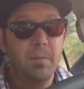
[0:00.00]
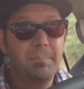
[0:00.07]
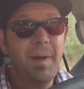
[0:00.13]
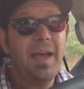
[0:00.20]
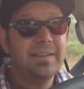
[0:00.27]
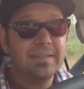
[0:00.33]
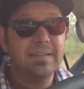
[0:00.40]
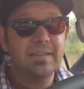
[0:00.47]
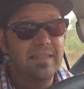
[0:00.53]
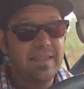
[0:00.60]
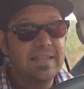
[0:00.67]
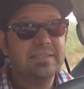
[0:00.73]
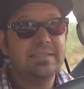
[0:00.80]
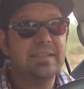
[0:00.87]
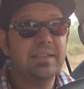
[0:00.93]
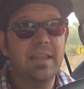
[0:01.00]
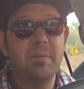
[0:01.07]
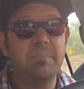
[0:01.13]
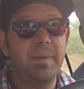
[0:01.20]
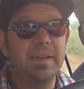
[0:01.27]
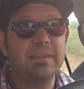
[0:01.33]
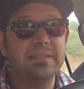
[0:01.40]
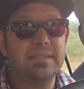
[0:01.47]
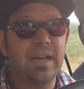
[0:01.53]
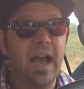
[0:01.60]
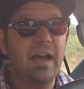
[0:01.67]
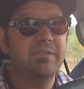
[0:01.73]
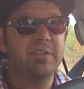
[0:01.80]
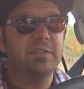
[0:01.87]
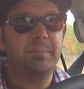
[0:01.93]
But this Olympics,
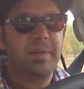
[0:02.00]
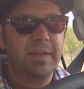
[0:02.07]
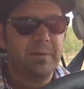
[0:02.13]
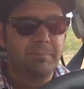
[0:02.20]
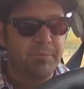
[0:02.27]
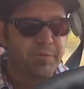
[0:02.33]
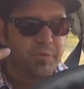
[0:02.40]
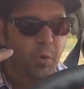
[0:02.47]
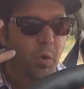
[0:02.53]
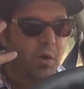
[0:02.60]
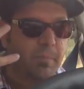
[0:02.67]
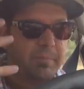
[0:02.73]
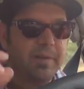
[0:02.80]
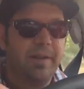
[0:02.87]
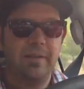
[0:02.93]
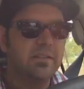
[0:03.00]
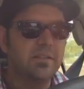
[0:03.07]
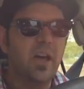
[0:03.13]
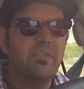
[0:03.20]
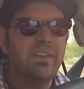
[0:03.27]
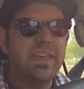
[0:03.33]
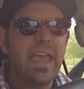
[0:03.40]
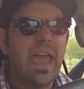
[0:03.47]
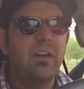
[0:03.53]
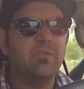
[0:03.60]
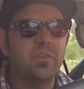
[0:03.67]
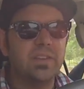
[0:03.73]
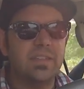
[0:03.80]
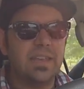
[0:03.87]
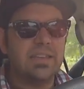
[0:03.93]
I've just been absorbed in, loving
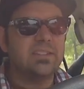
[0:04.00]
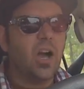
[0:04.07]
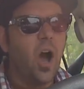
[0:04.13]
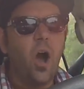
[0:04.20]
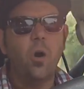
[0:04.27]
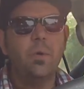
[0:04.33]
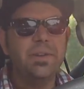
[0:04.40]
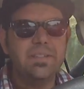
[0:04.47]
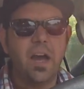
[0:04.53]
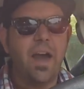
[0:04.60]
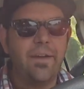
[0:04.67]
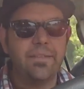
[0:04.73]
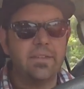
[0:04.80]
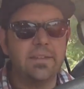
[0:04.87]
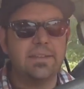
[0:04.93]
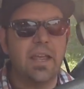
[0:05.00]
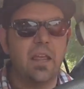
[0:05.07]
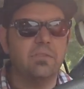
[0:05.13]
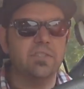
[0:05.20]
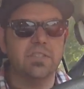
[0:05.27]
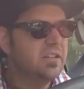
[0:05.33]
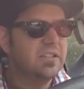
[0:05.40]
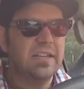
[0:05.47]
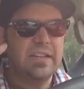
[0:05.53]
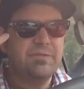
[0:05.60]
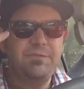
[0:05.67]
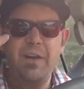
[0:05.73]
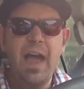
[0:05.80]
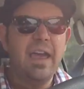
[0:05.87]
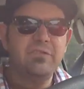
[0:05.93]
everything. It's always on the television. There's like
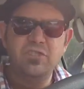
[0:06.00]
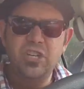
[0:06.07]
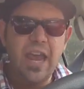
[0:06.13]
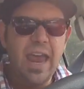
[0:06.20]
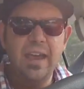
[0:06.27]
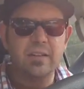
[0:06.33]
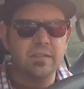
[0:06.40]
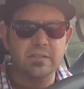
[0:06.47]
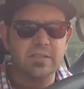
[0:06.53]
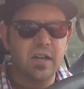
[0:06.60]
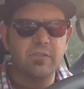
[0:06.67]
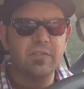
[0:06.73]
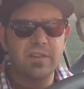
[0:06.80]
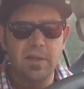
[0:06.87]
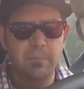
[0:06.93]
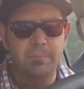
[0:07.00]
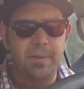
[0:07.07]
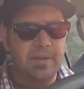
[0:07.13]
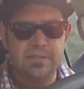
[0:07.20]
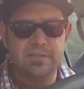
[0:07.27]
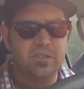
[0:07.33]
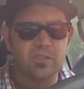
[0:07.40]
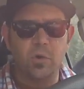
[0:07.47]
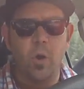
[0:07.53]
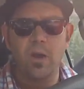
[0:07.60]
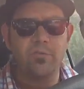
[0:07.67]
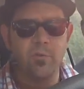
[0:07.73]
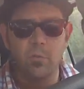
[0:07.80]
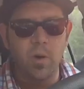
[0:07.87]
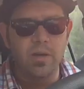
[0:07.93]
five channels of Olympics, just going
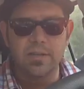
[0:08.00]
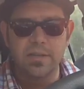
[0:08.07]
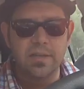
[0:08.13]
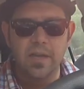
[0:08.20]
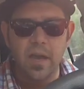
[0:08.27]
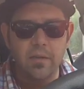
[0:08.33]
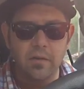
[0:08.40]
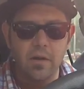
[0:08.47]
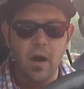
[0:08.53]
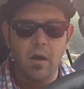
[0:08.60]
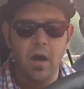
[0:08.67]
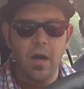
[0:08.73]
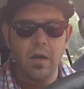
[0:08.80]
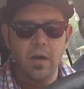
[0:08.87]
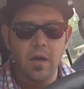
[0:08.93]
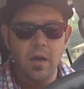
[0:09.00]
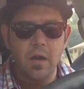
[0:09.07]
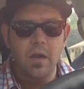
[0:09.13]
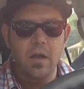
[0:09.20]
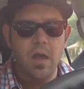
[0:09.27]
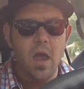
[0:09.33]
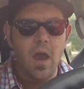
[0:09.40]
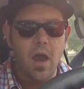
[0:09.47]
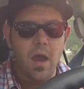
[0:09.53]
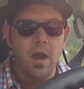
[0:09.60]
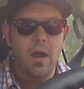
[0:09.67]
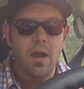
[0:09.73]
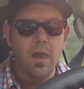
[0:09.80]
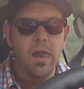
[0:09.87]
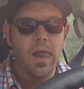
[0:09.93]
from one to the other. All right. Yeah.
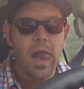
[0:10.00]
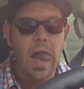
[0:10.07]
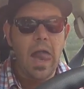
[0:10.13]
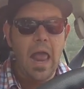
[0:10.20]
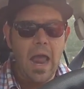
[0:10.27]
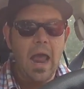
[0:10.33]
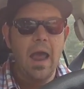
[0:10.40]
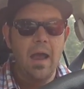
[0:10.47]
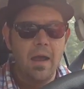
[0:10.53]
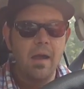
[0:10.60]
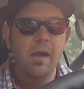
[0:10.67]
Yeah. Uh-huh.